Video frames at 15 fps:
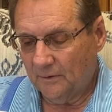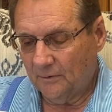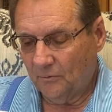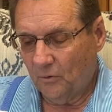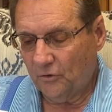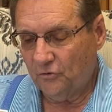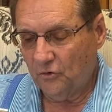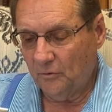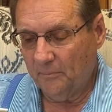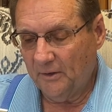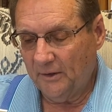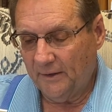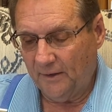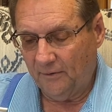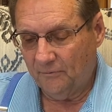what you
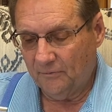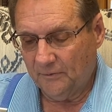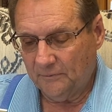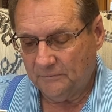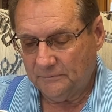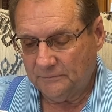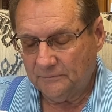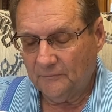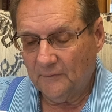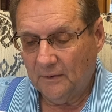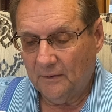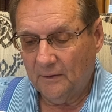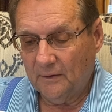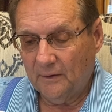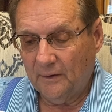believe.
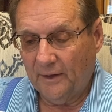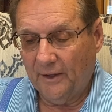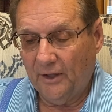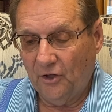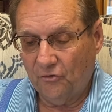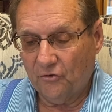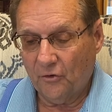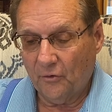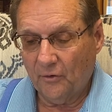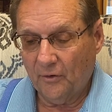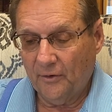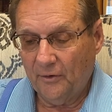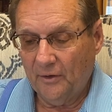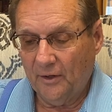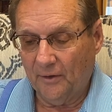And he
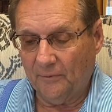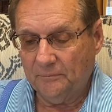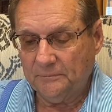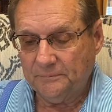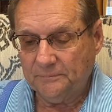certainly did.